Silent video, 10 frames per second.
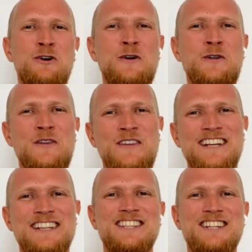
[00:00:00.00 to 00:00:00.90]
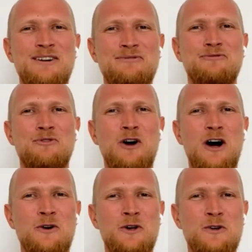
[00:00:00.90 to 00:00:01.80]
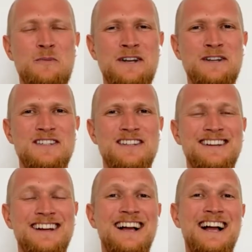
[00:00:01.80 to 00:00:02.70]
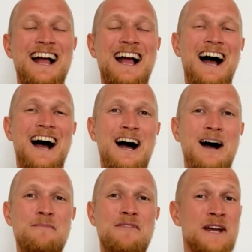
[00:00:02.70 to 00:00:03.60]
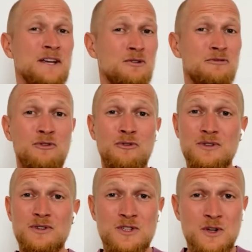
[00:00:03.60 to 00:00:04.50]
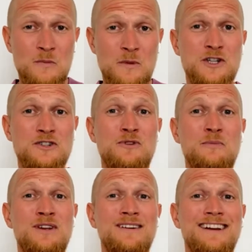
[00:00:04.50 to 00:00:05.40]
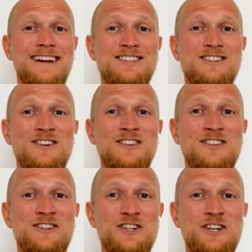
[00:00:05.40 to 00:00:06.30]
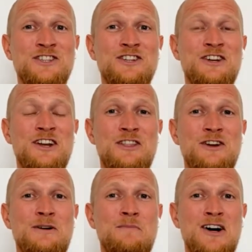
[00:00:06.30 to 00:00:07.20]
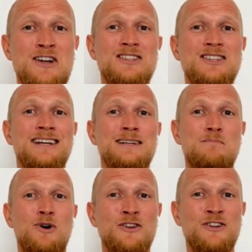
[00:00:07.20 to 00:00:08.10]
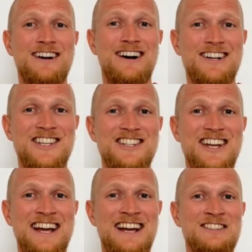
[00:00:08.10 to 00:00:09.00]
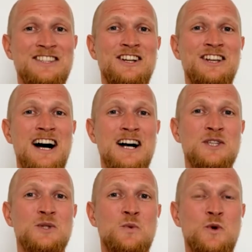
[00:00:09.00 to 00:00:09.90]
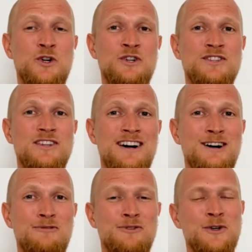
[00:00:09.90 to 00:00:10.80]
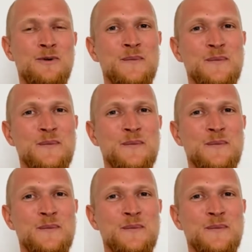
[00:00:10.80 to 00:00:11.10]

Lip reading: on stuff for our humanity. Thank you so much for being a guest on the Just Another Mindset podcast. And the last words are for you.